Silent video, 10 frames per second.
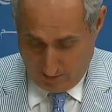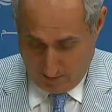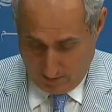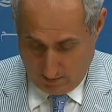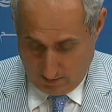
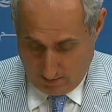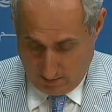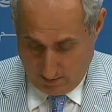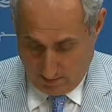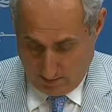out. Uh,
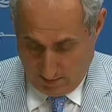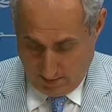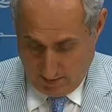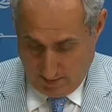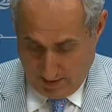
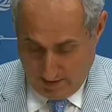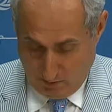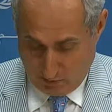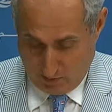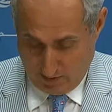I
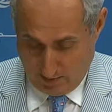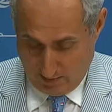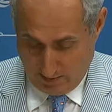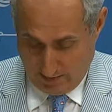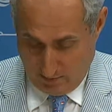will try
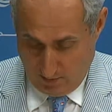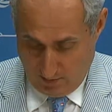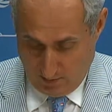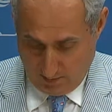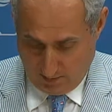to let you
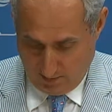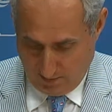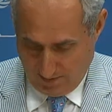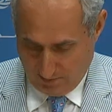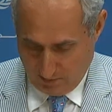know.
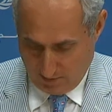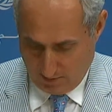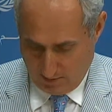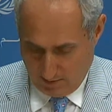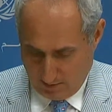Excuse okay. me. I'm
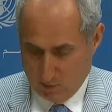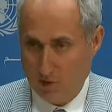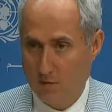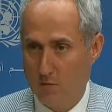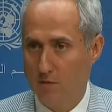just uh,
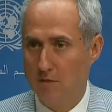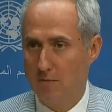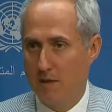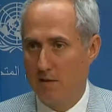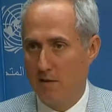trying to work
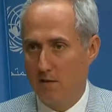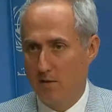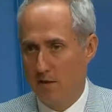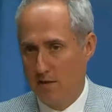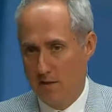something out here.
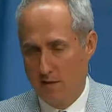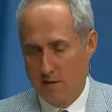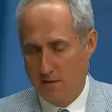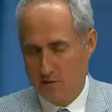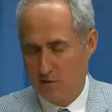
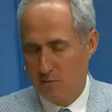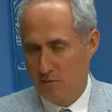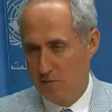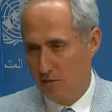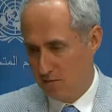Just
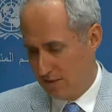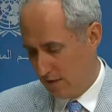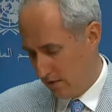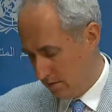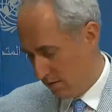bear with me two
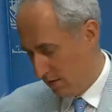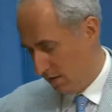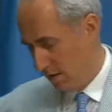seconds.